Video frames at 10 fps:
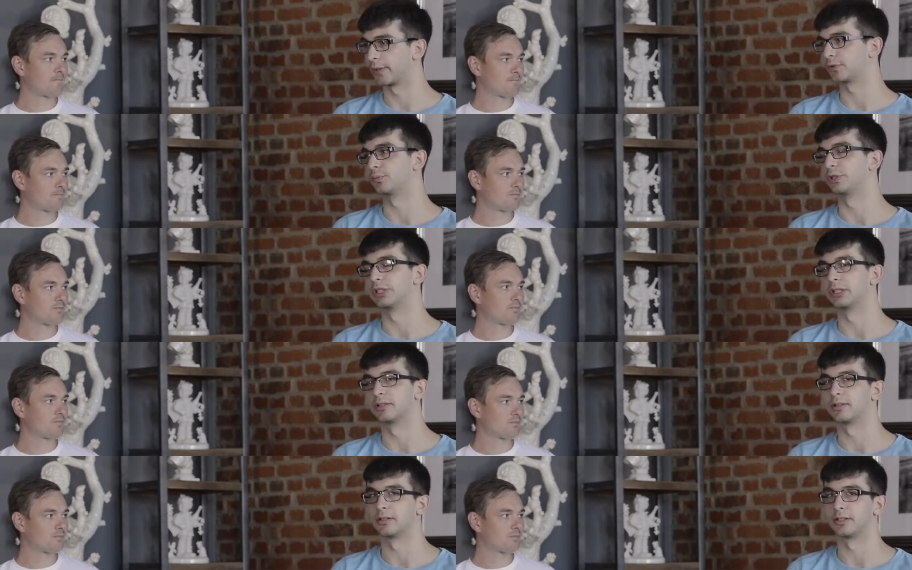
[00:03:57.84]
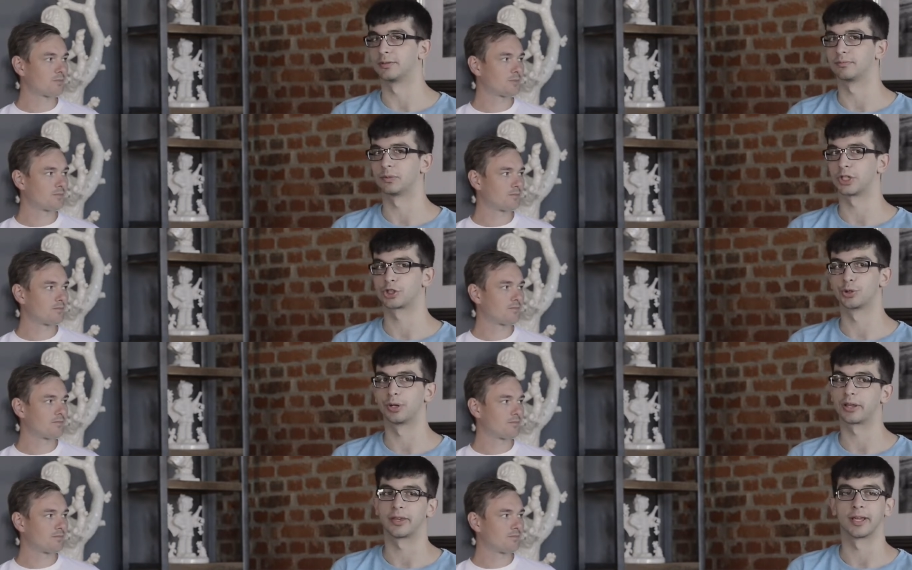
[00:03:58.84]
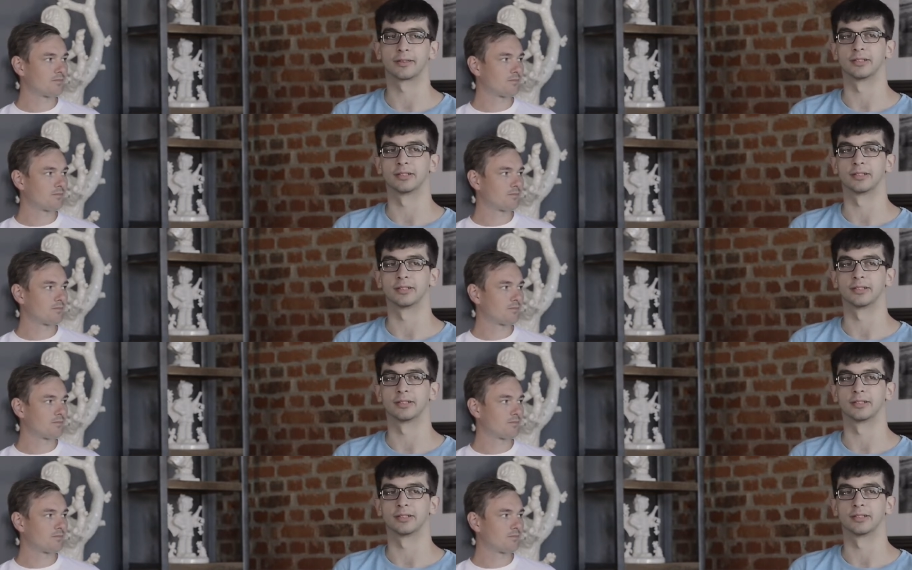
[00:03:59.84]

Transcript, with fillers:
Speaker 1: have to be um, assured that